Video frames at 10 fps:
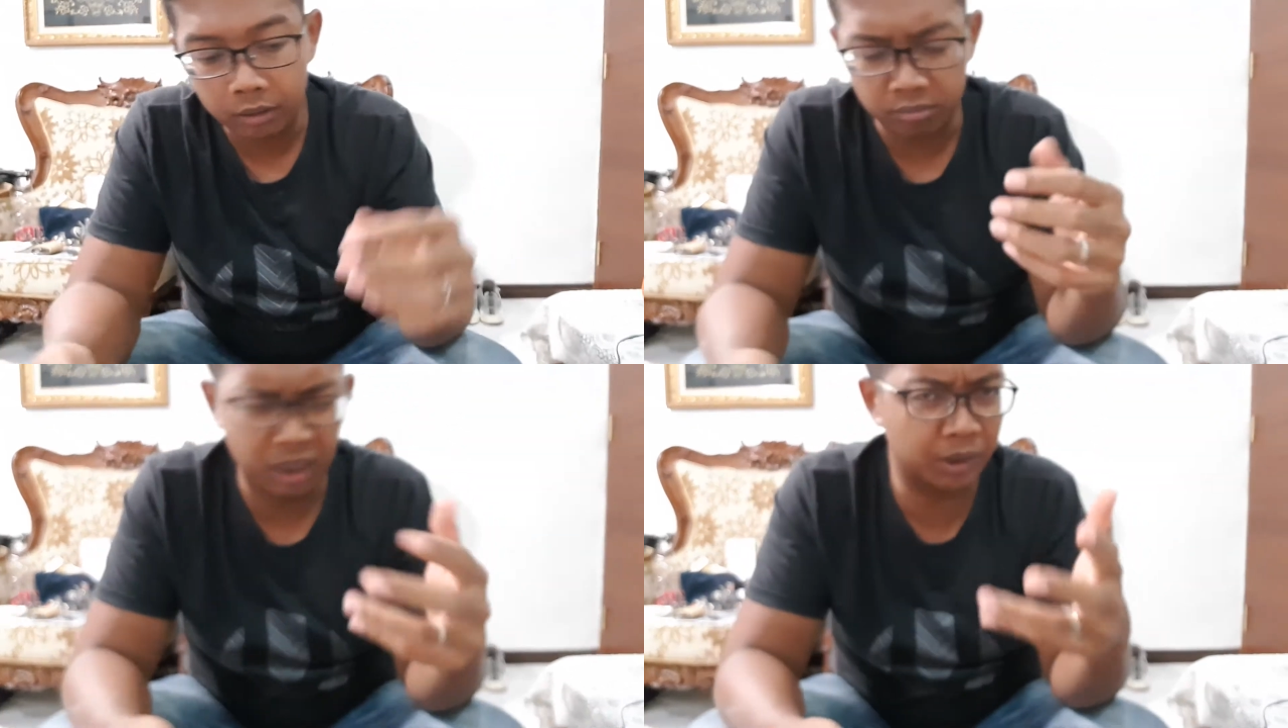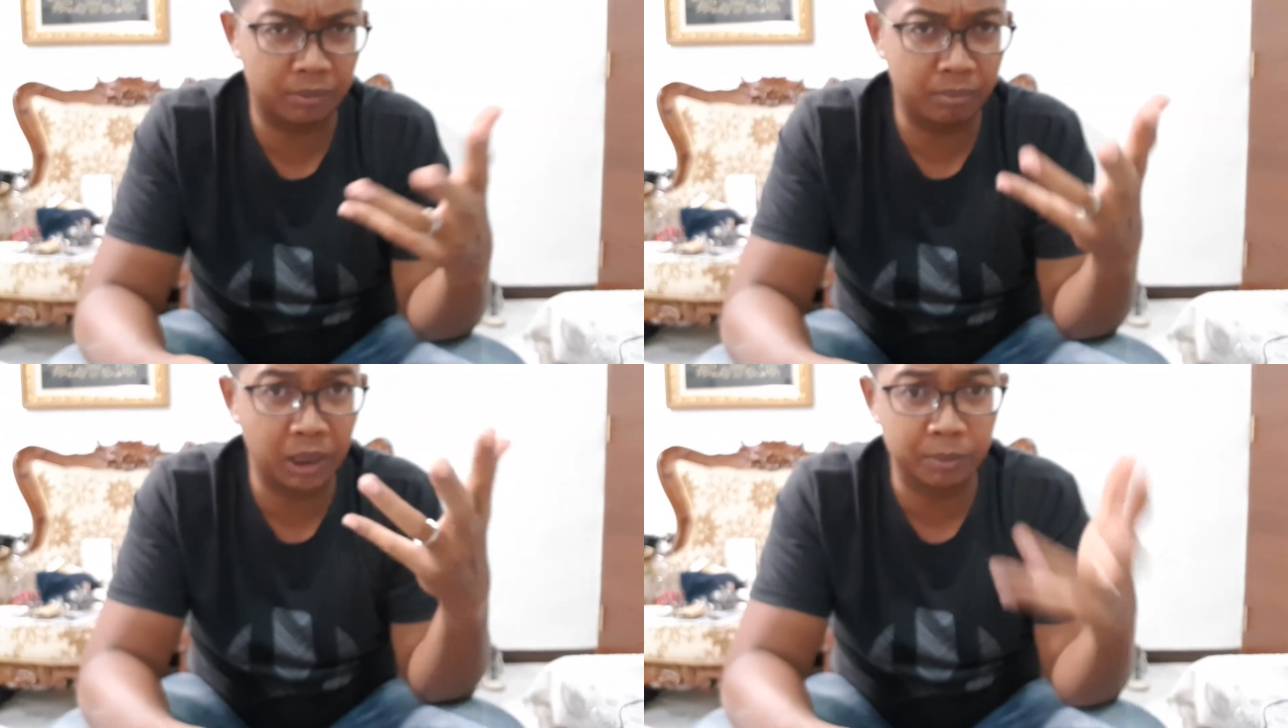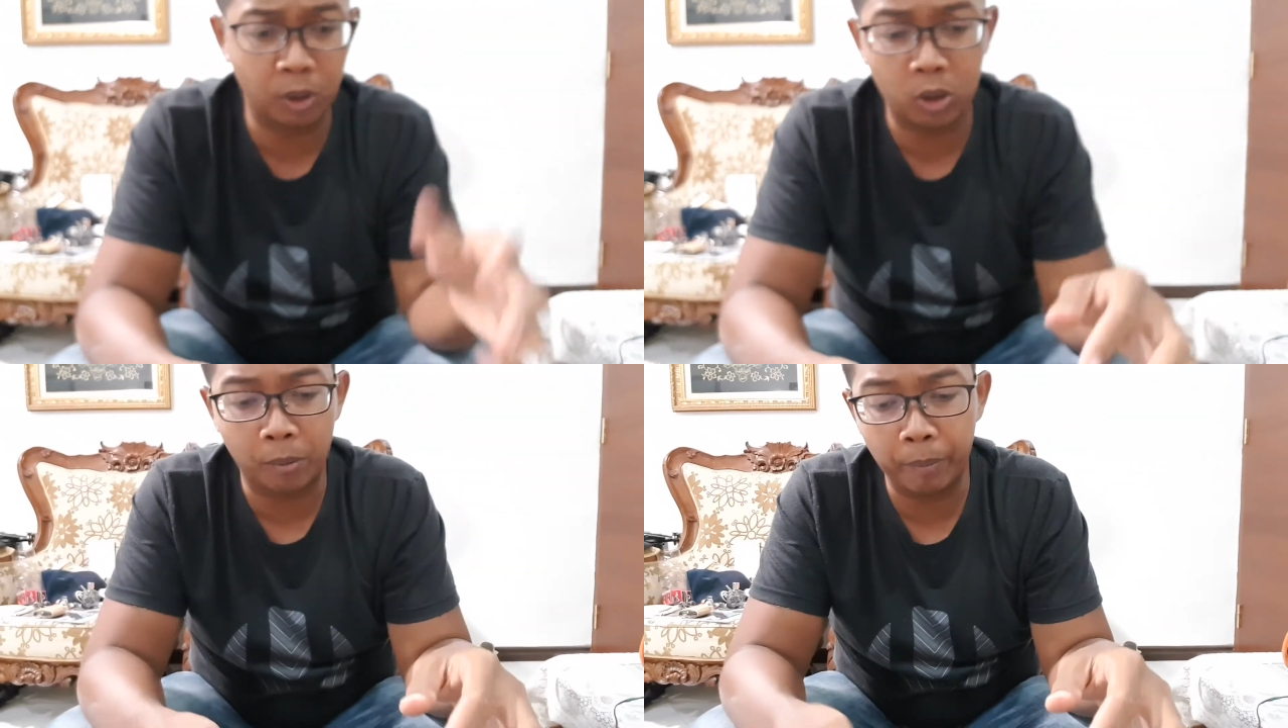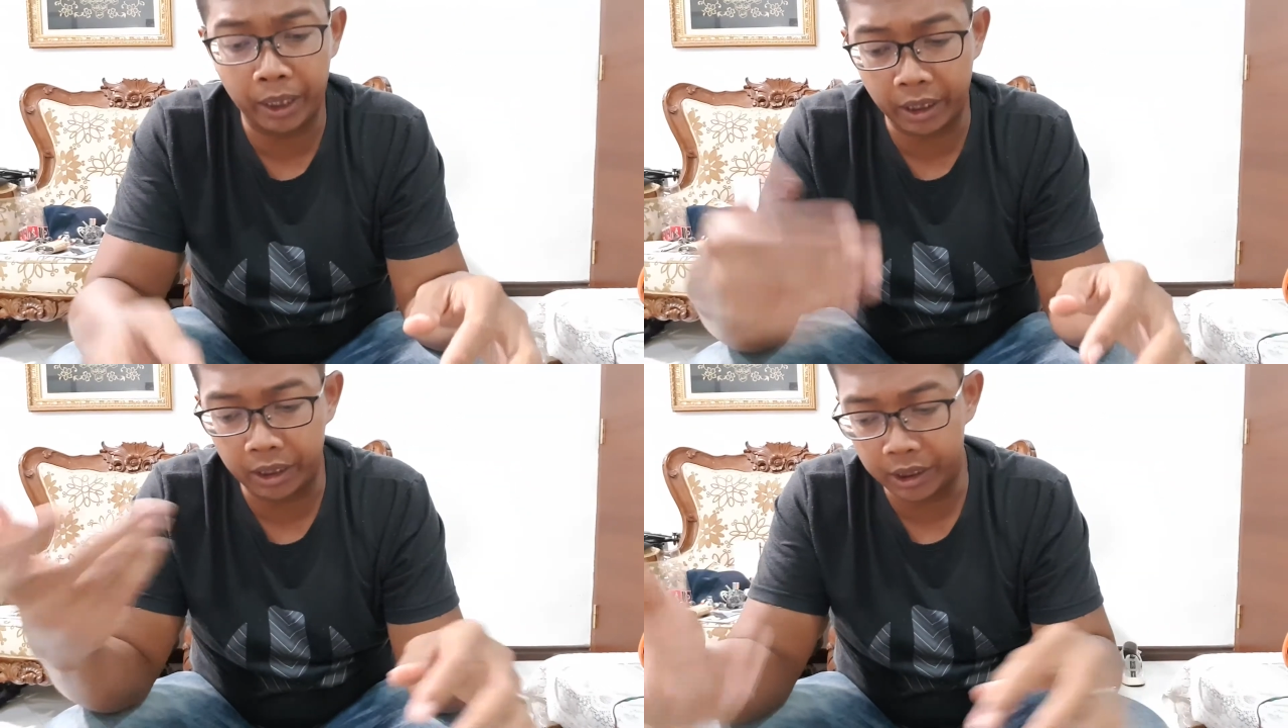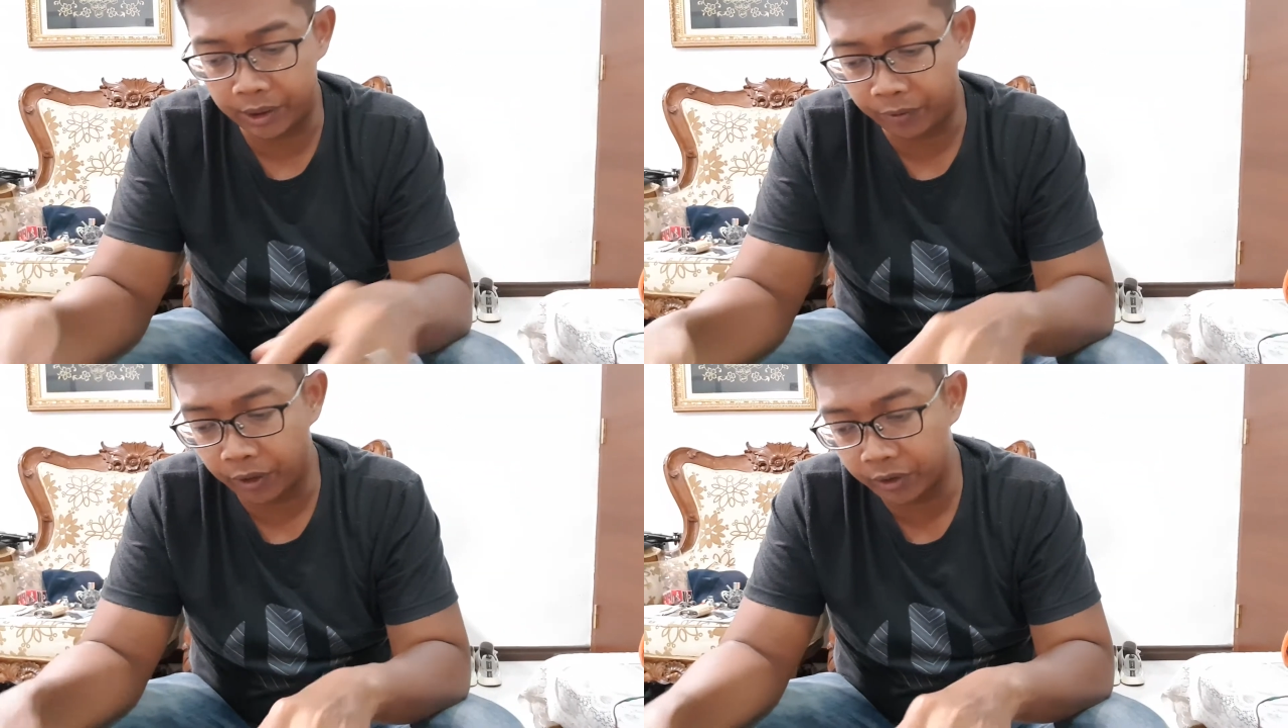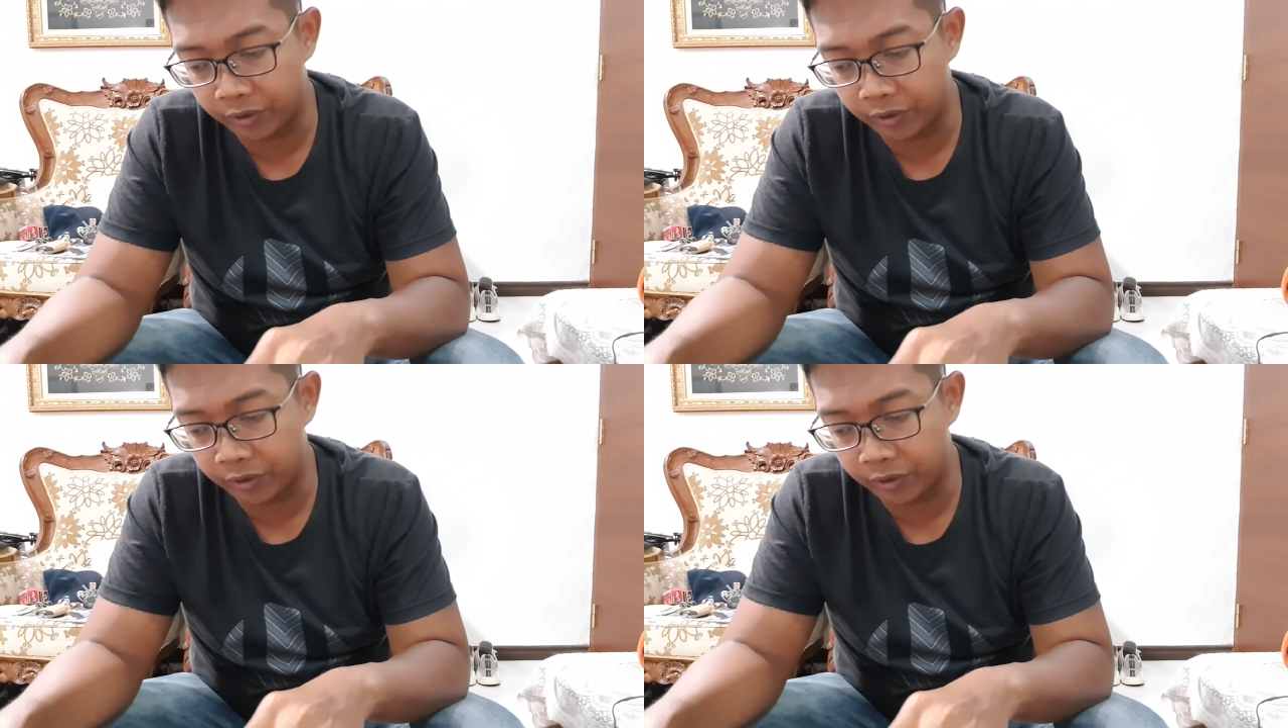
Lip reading: much more compact than its first